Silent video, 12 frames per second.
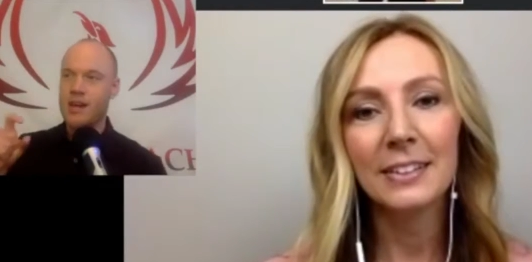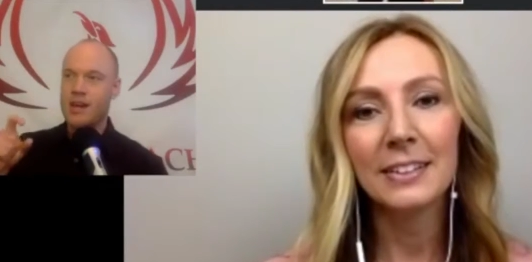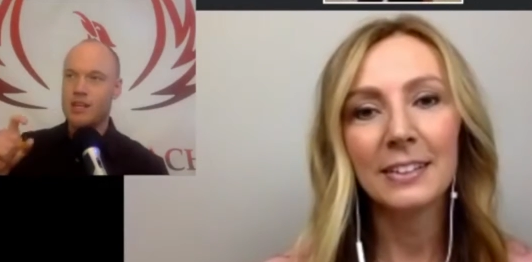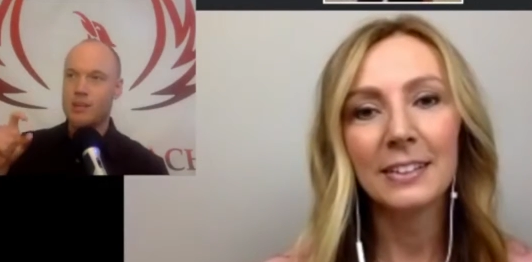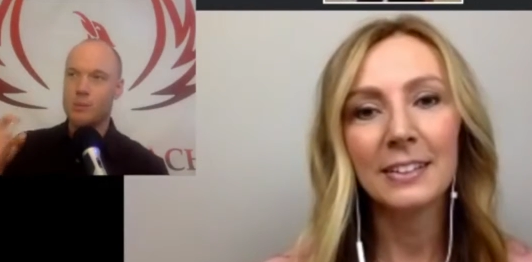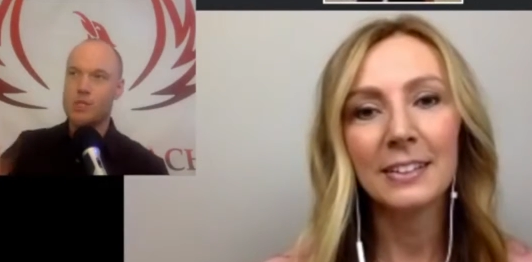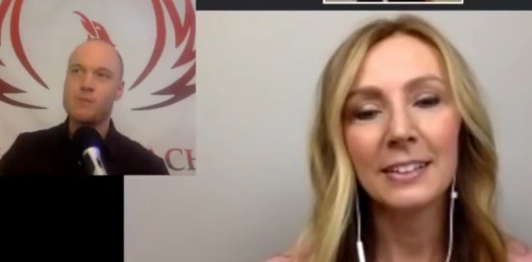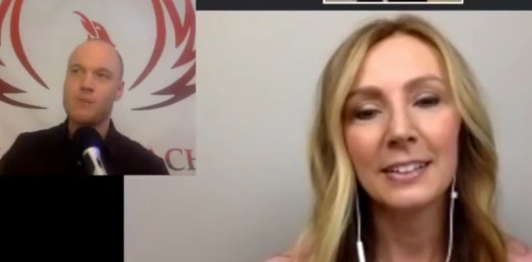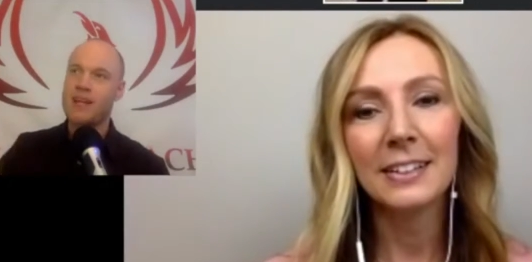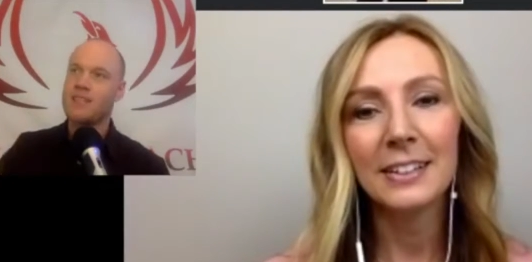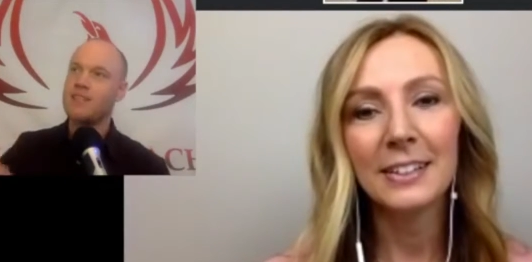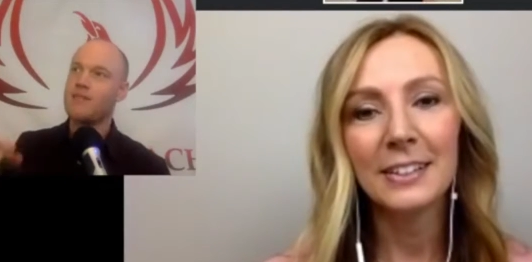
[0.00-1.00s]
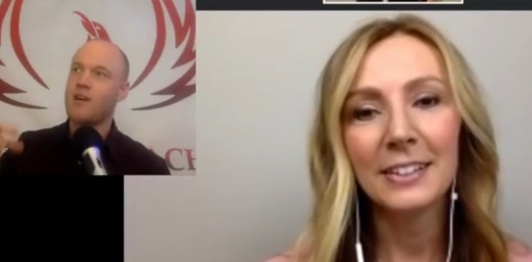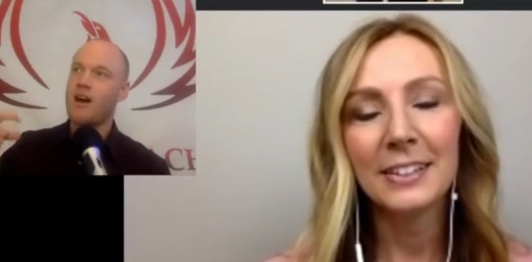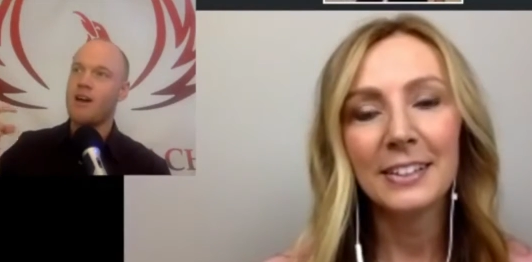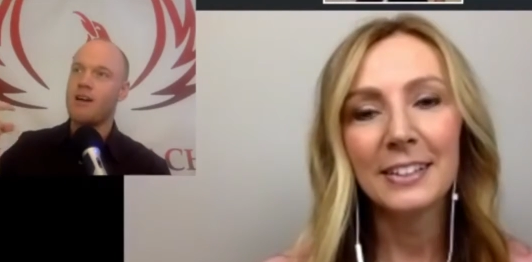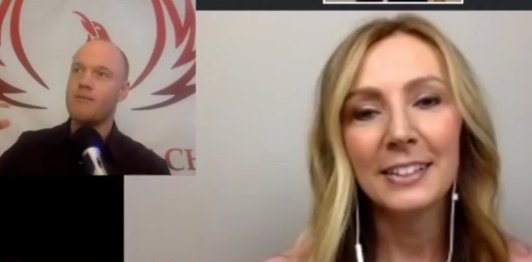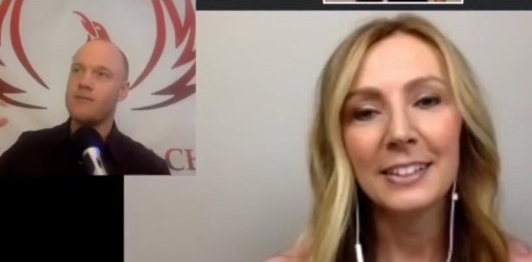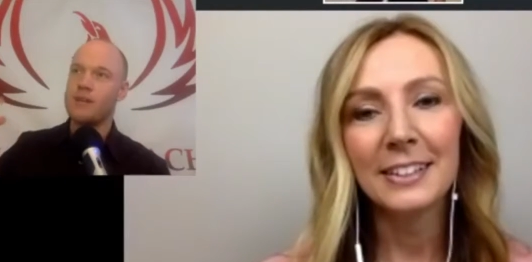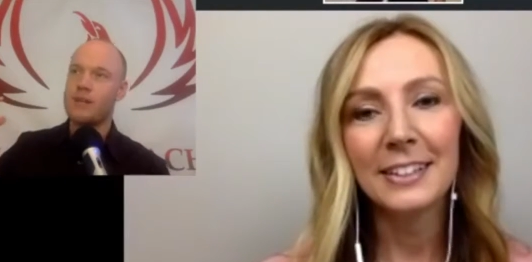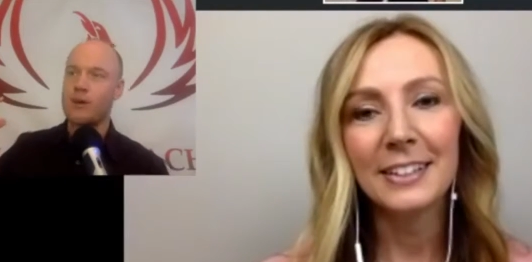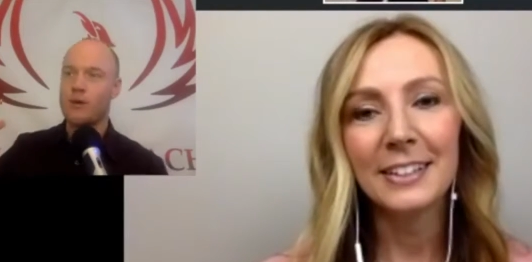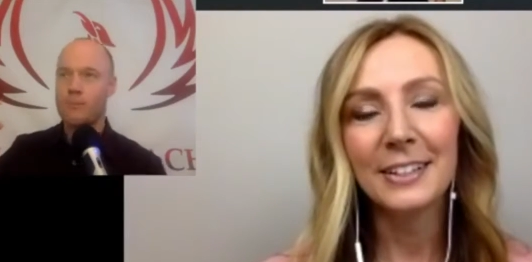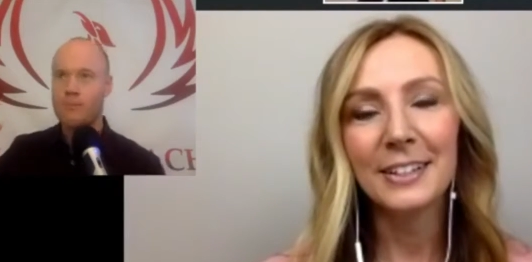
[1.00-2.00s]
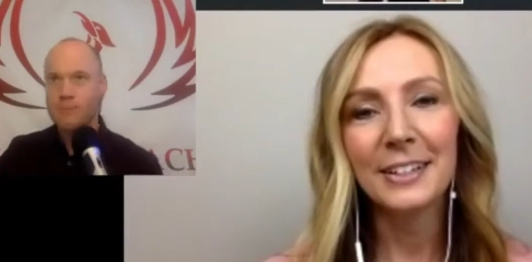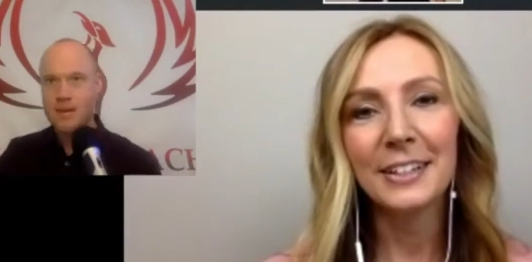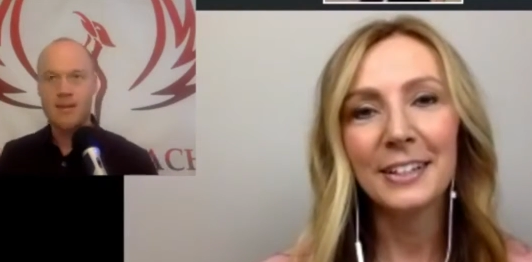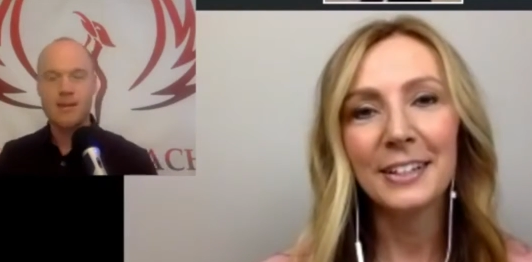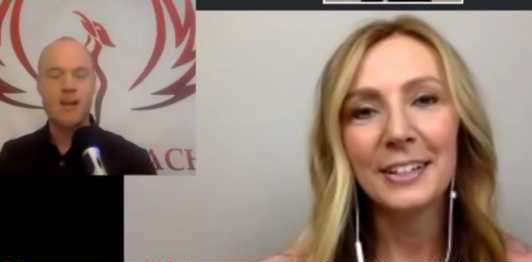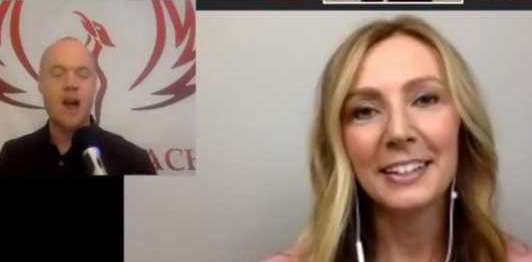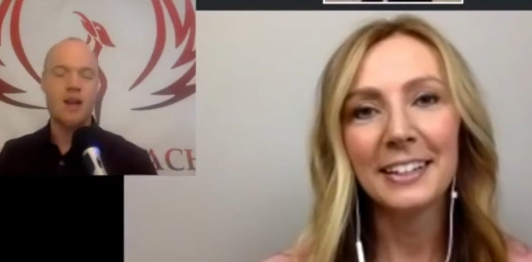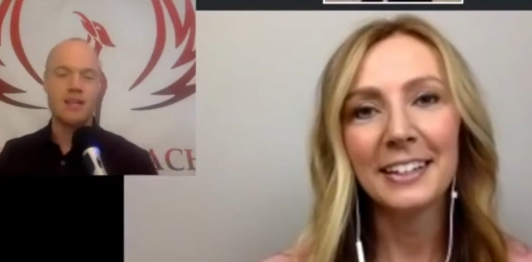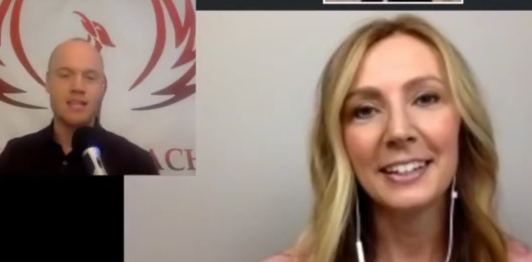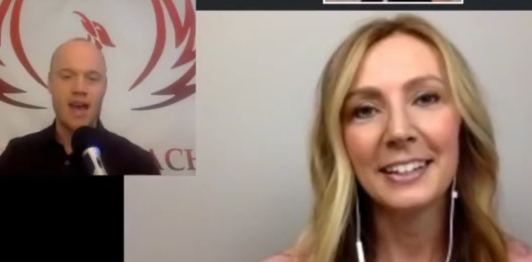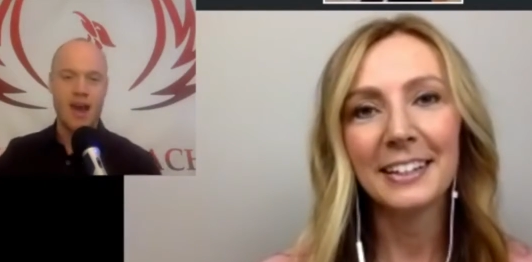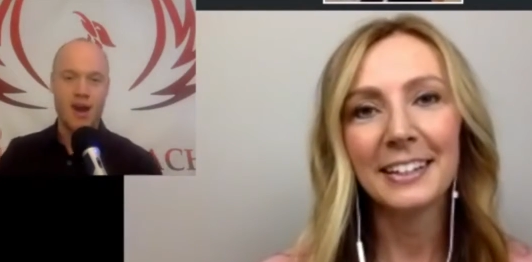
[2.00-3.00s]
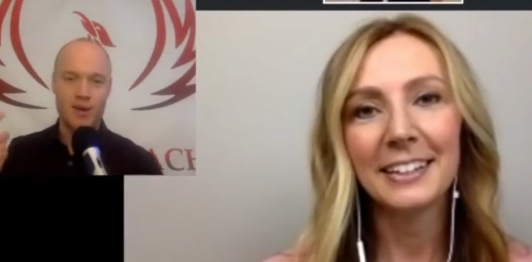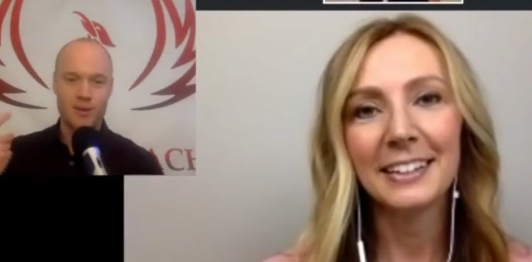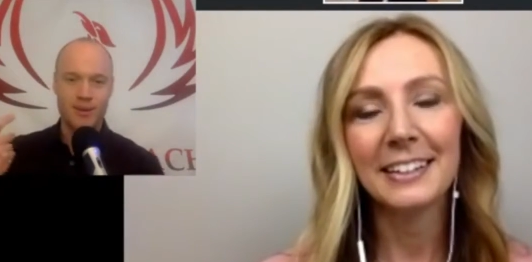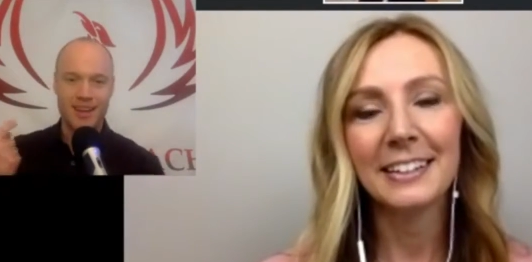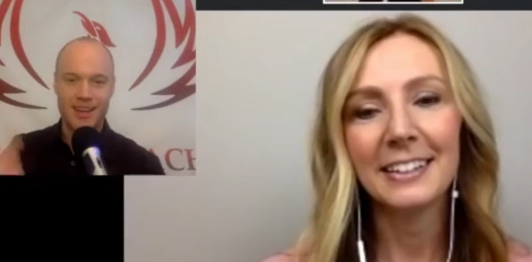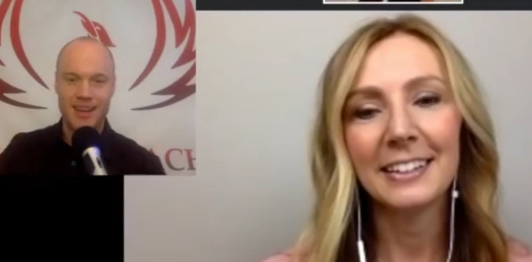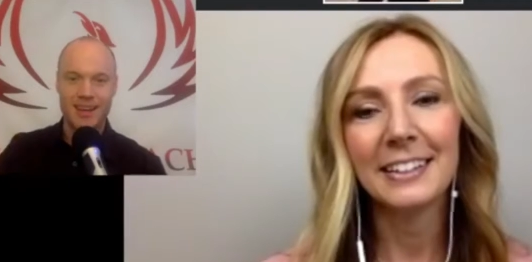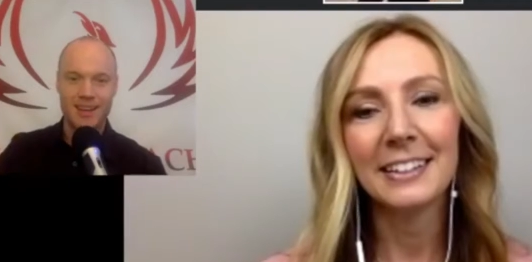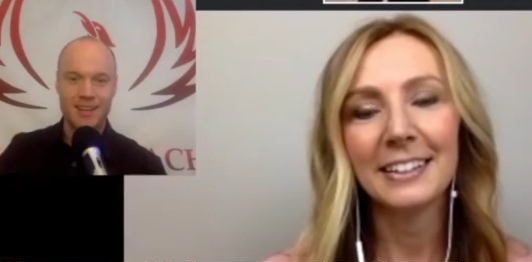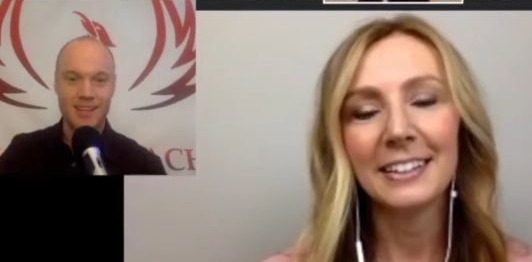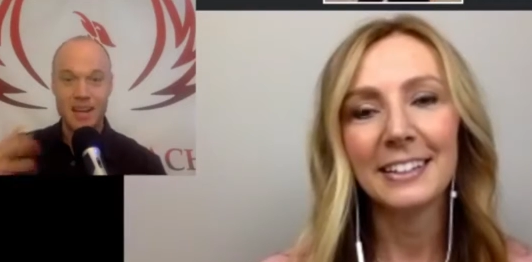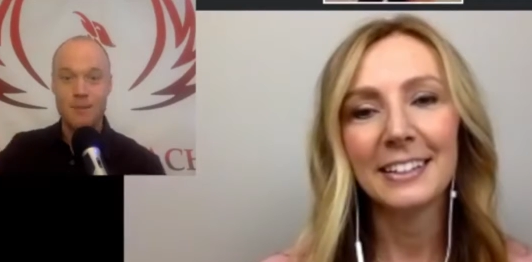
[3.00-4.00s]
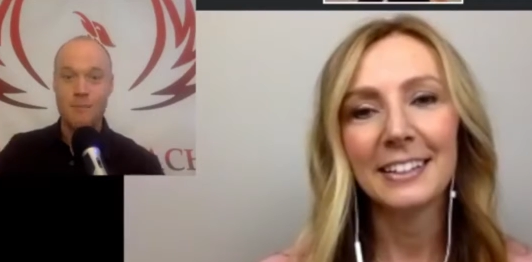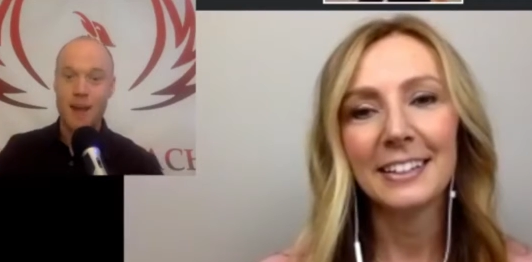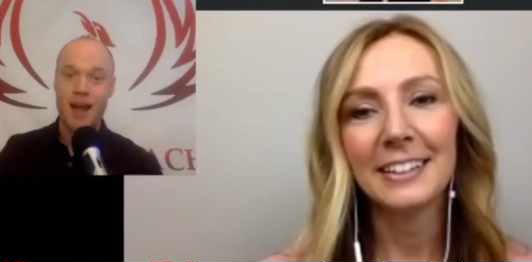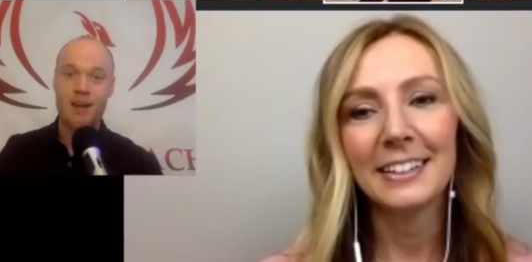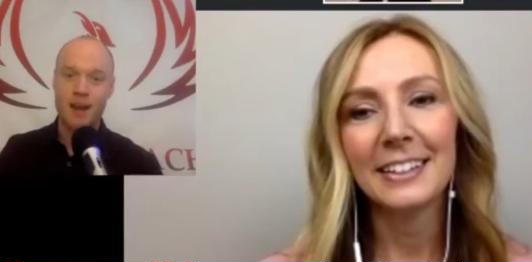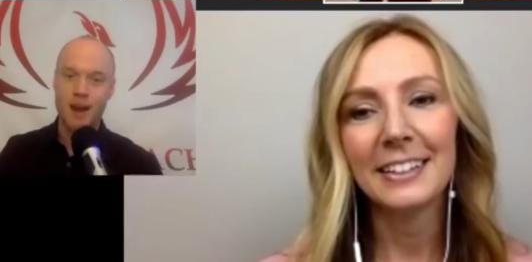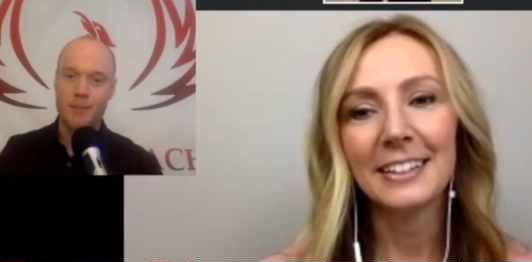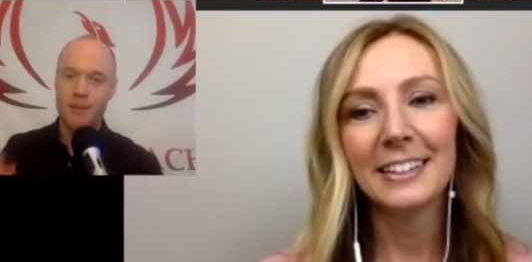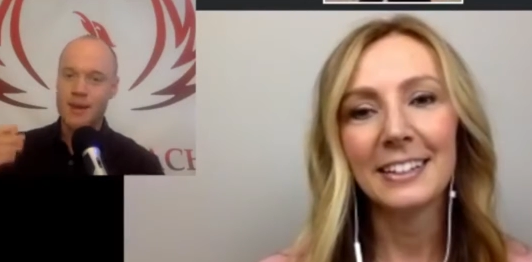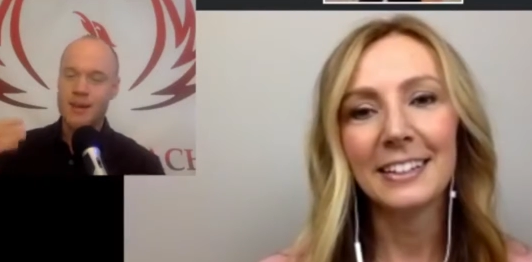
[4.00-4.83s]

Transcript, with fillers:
Speaker 1: the perspective of you know being knocked down and getting back up?